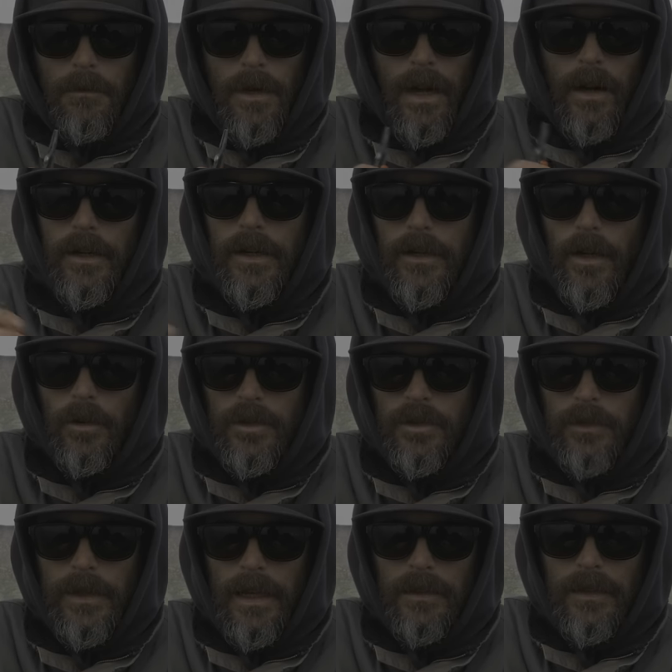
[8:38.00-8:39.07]
But I already know
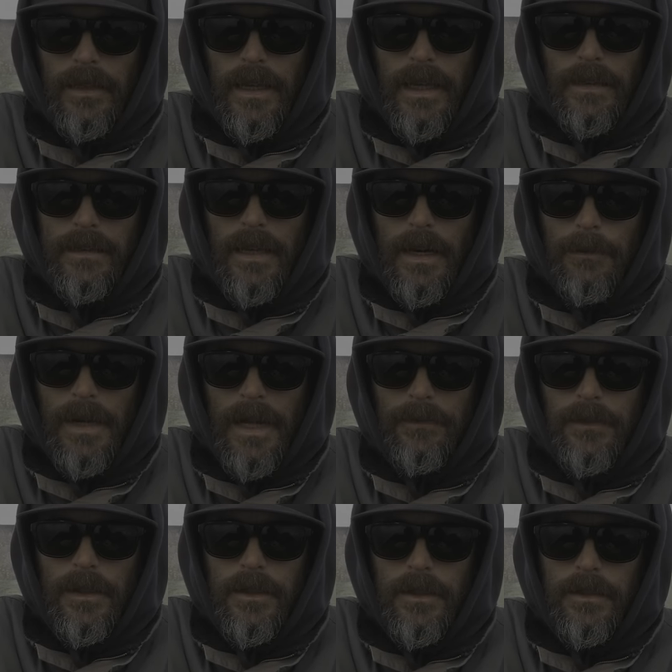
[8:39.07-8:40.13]
just right out the gates that I'm gonna
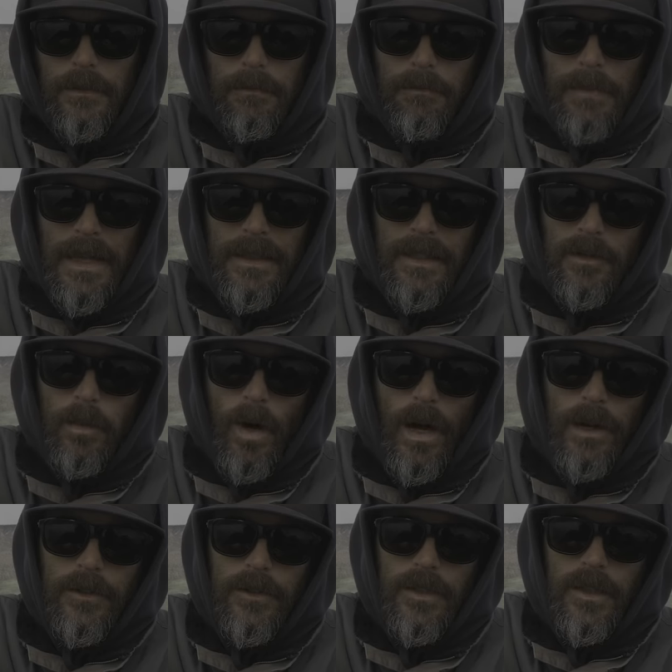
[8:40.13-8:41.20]
have to just bend this
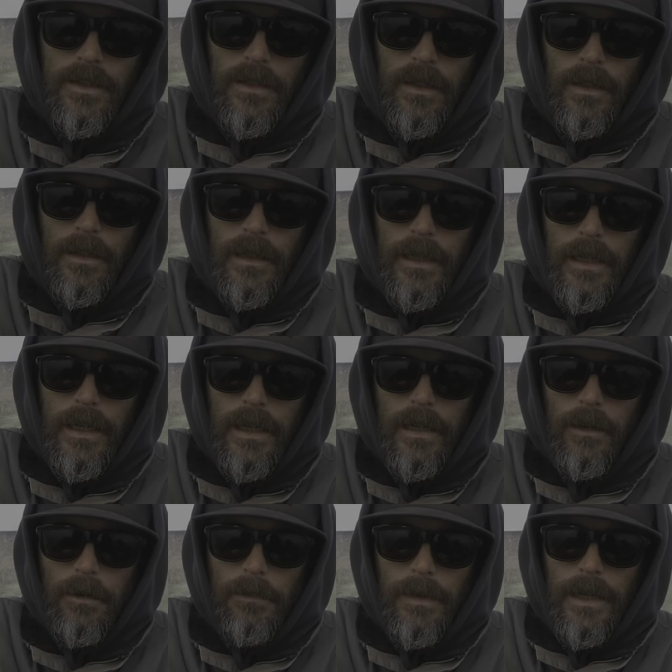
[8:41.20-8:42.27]
wire just a
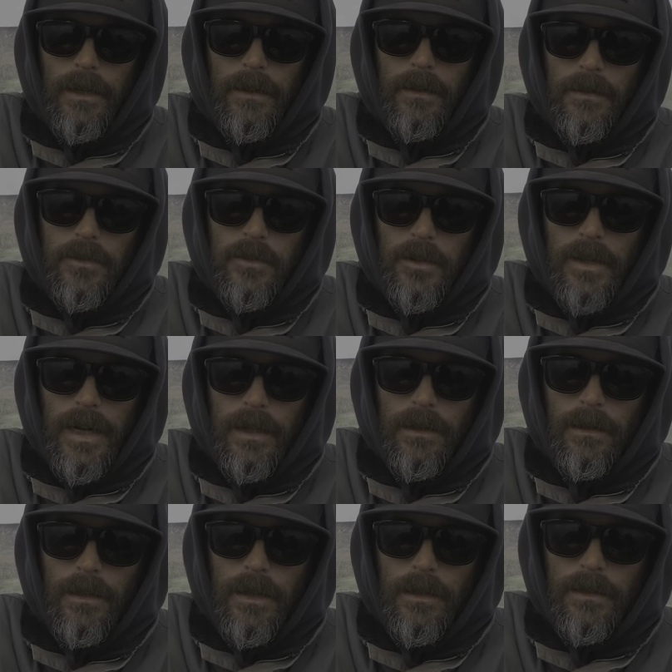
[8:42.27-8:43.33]
little bit so
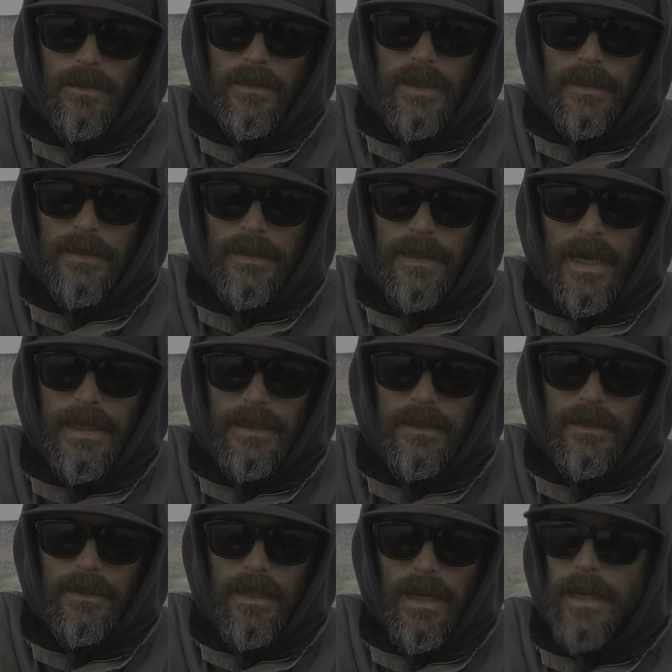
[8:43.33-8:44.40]
that it sits
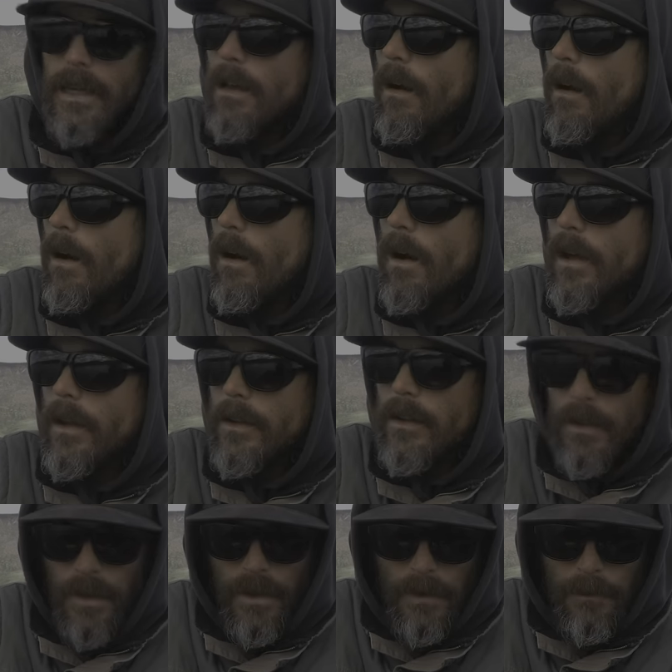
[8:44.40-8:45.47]
nice and tight on
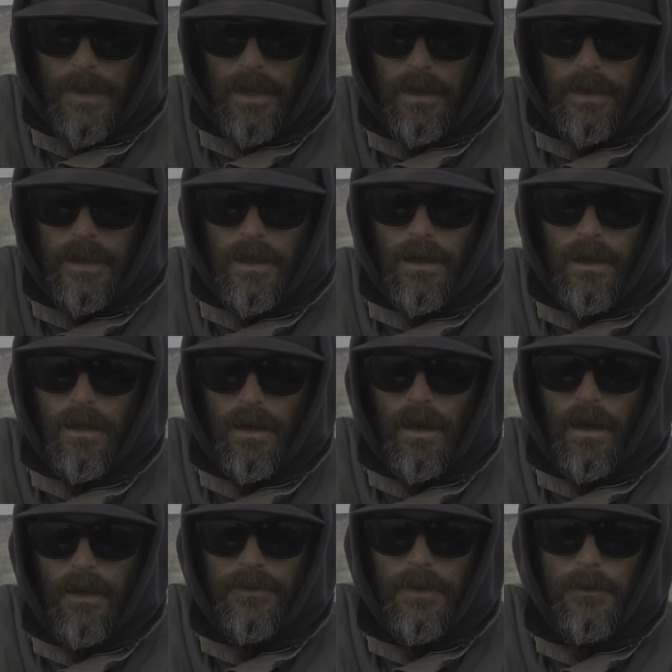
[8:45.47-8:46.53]
the belly
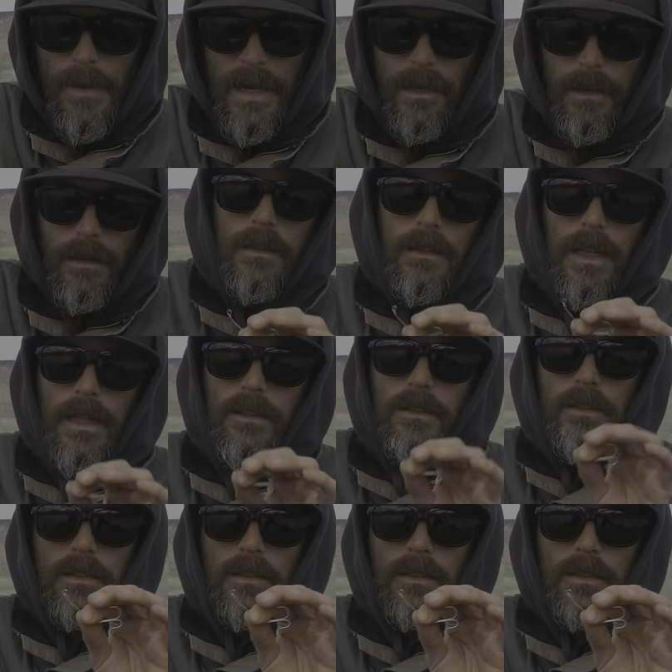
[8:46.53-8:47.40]
of the bait. That's